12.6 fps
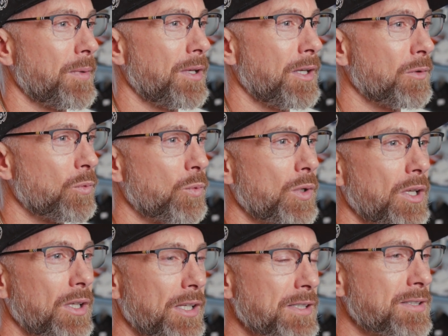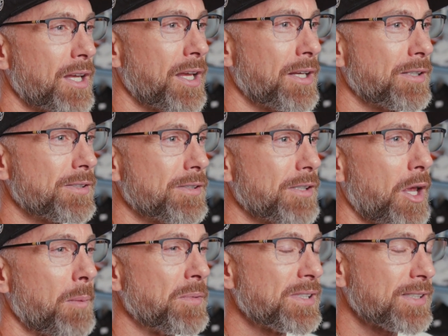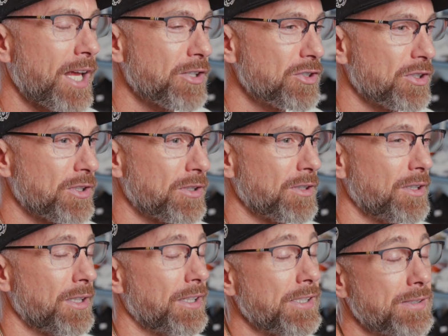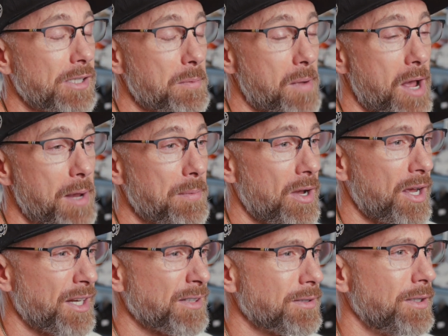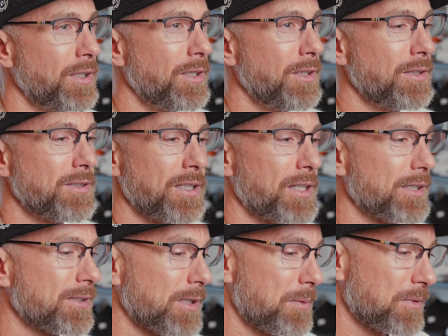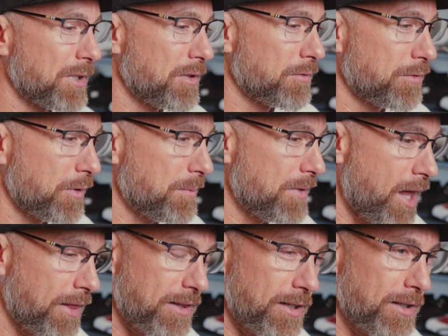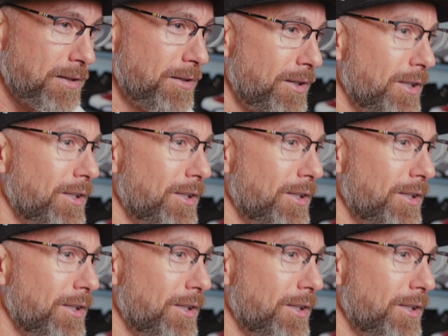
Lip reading: It really takes obsession, at least in my mind, to get something from nothing